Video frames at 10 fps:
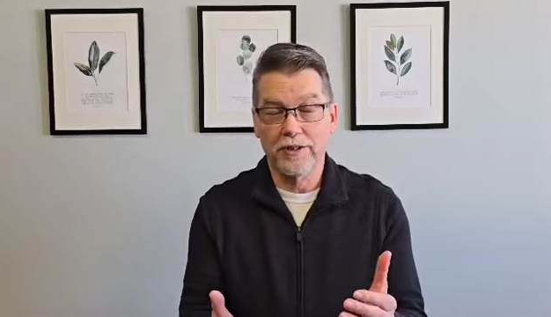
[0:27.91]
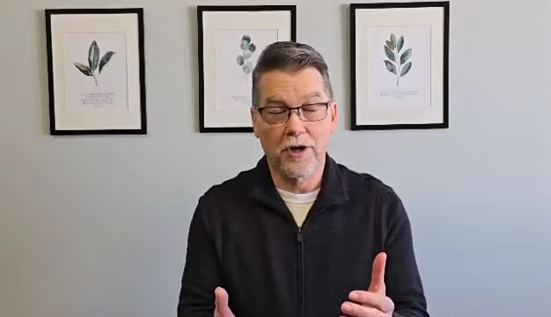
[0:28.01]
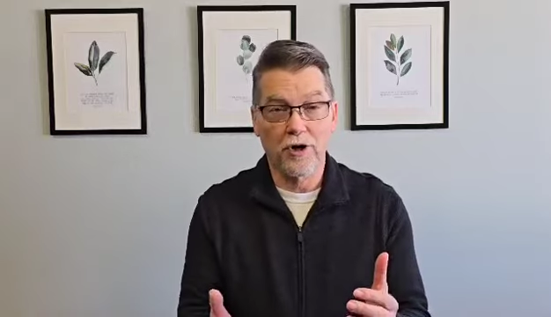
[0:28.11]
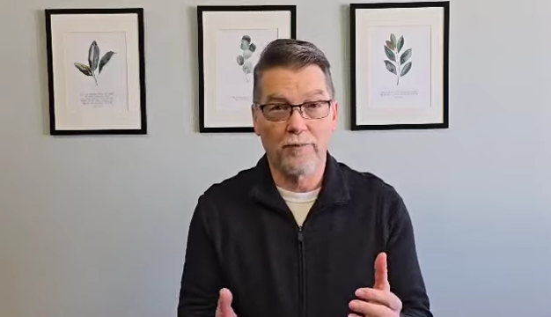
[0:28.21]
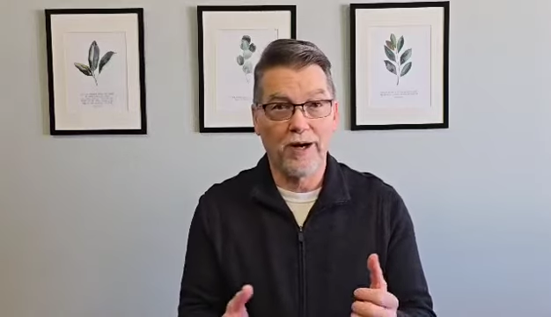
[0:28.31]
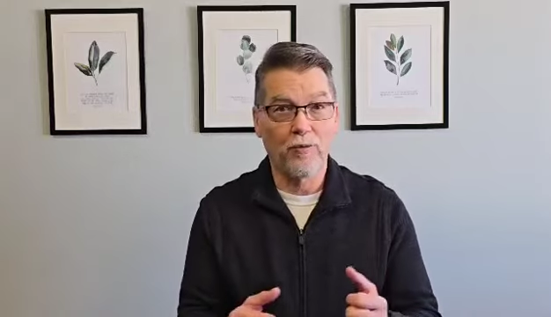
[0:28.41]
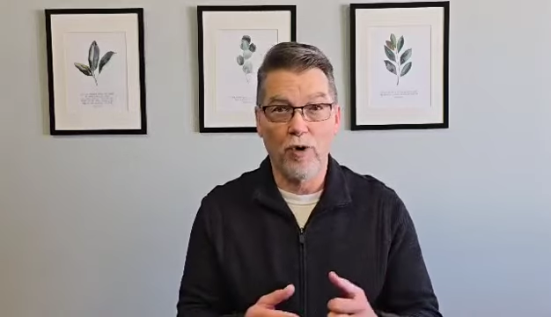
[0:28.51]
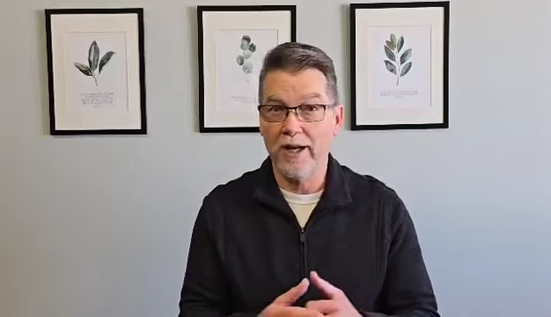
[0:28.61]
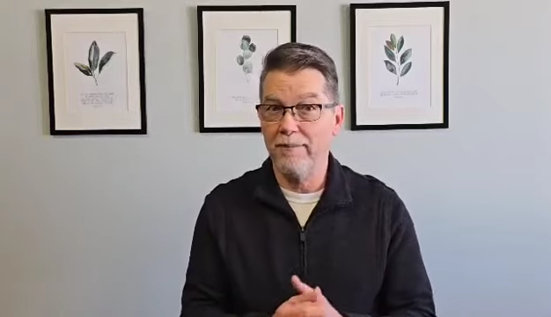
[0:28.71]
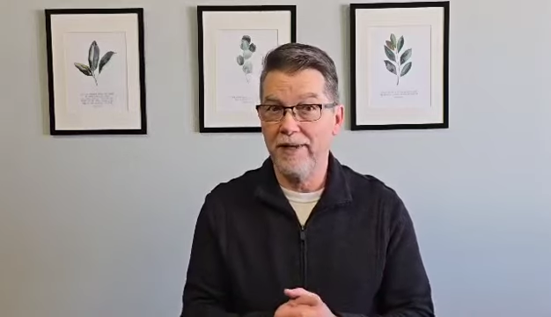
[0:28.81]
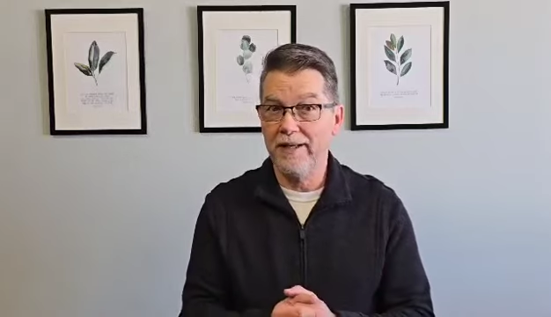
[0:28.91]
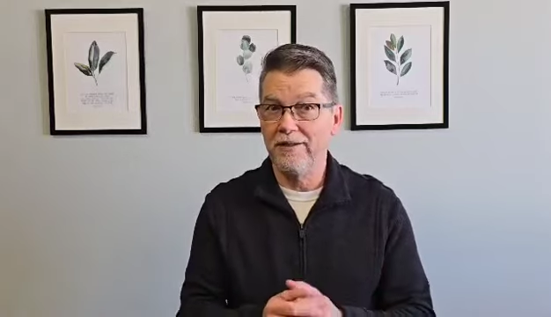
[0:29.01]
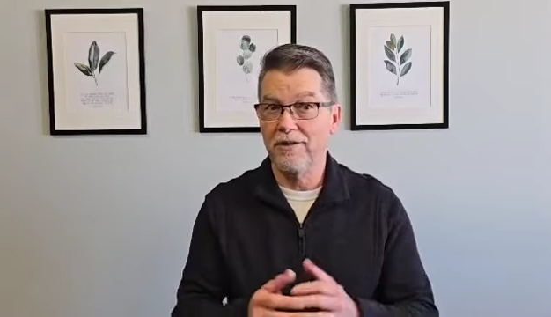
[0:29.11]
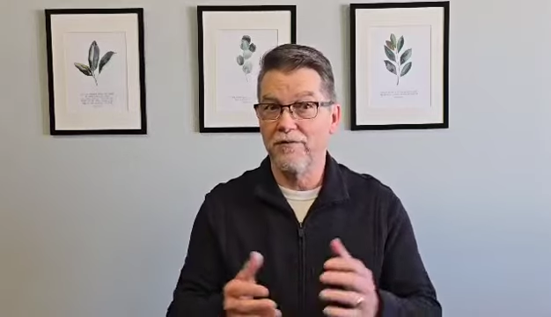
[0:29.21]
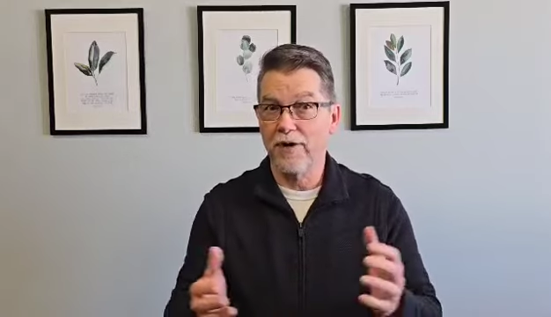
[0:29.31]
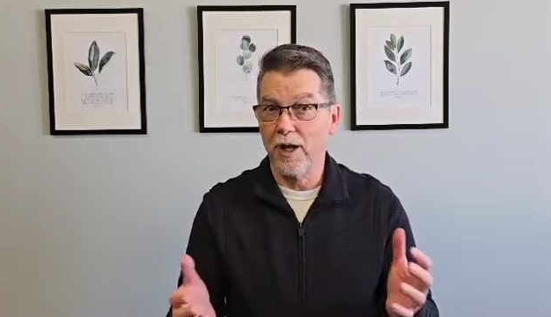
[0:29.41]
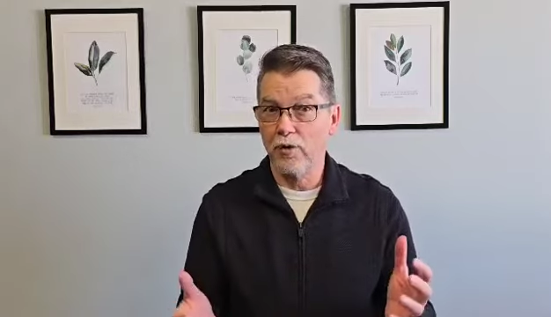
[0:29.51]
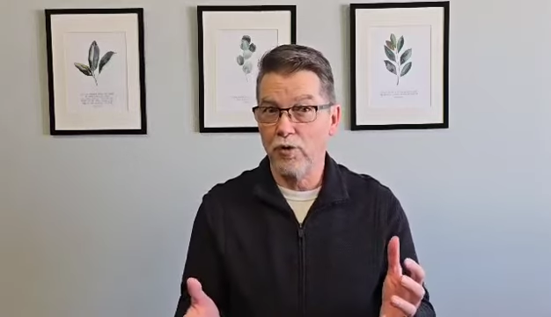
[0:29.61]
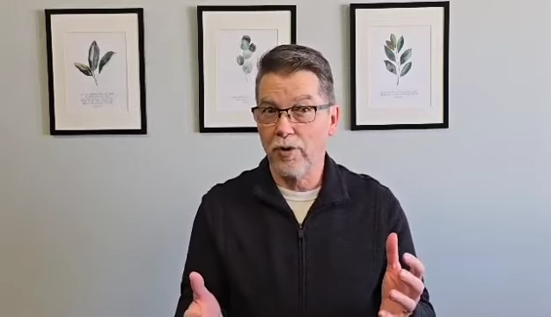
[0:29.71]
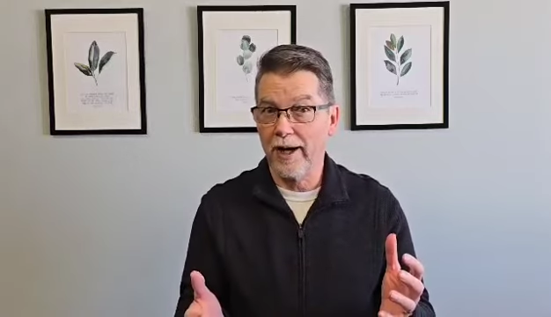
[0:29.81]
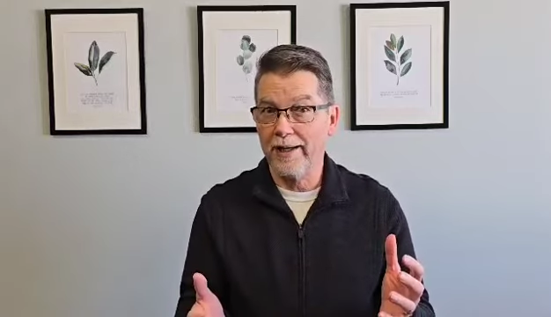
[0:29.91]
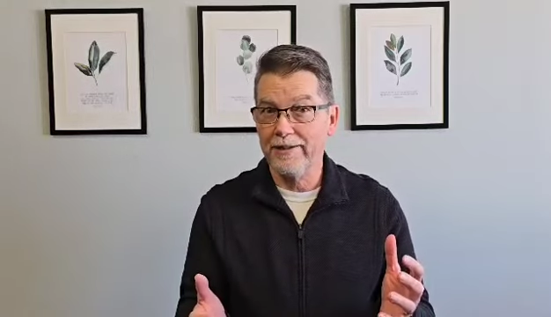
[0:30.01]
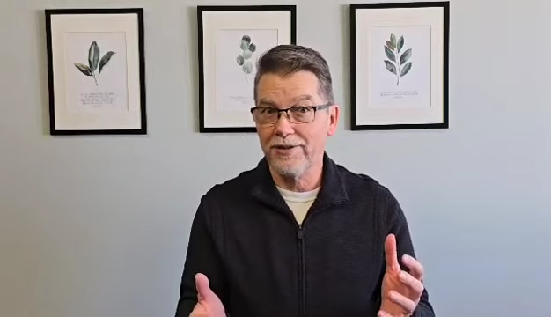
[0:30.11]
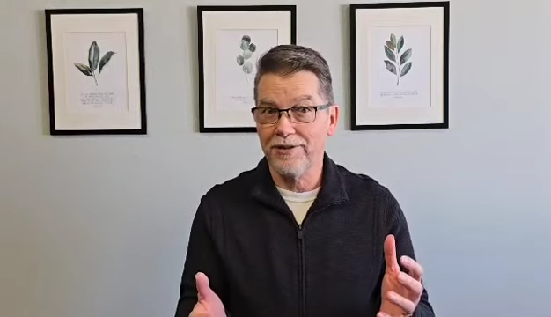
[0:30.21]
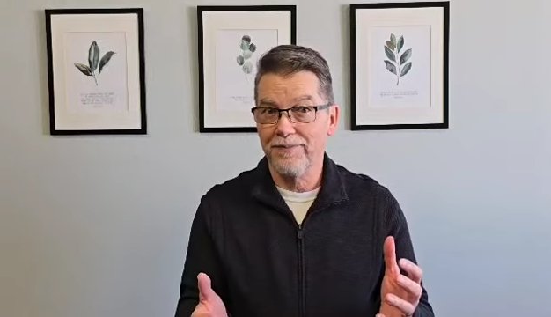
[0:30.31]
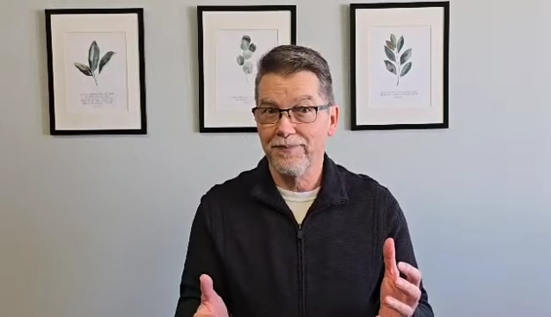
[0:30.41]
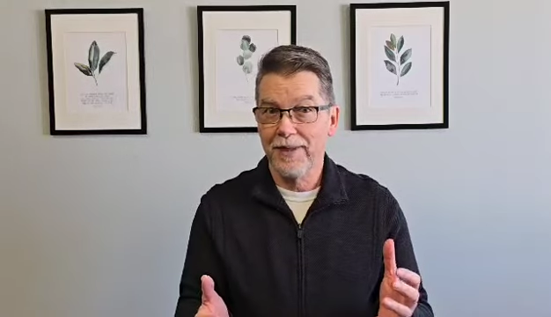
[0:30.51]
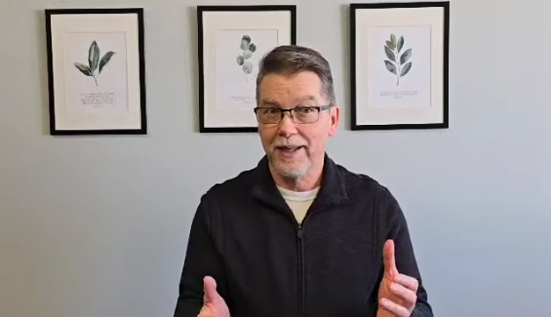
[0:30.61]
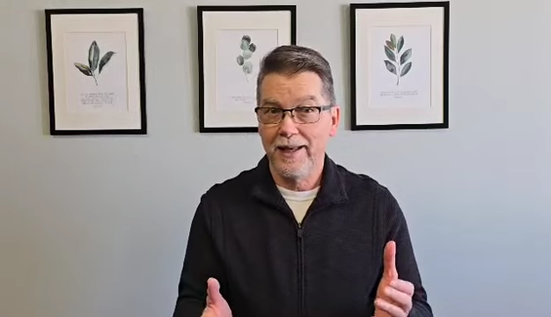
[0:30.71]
We talk about what it means to follow Christ